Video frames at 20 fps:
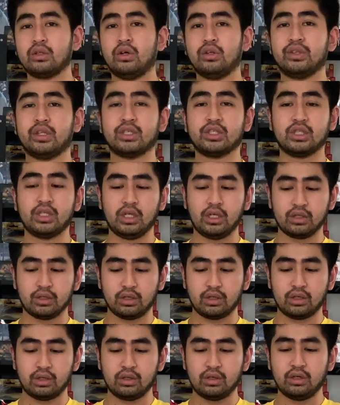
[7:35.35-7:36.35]
on the
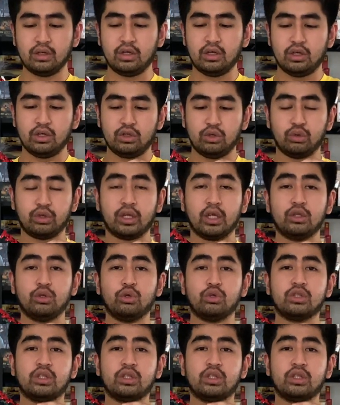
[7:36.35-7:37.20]
sneaker, you can use